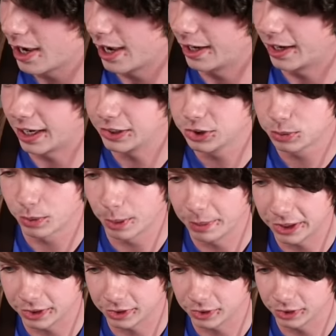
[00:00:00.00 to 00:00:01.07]
And I just want to
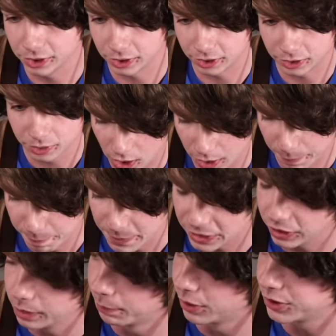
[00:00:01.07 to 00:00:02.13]
make it clear, a
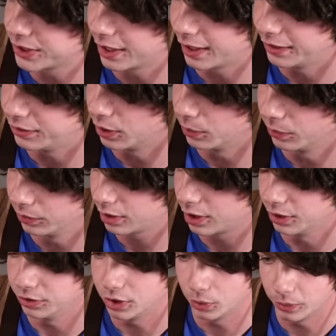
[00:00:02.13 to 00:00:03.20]
million percent, I don't
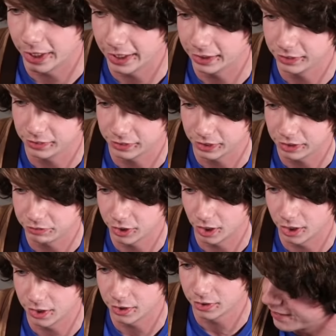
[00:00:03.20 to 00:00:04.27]
condone anything they've
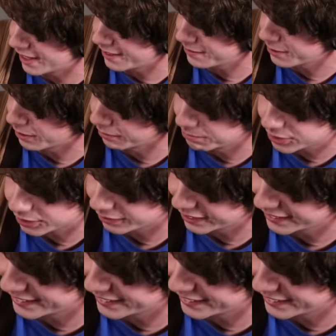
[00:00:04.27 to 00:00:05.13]
done. I don't know, I'm sorry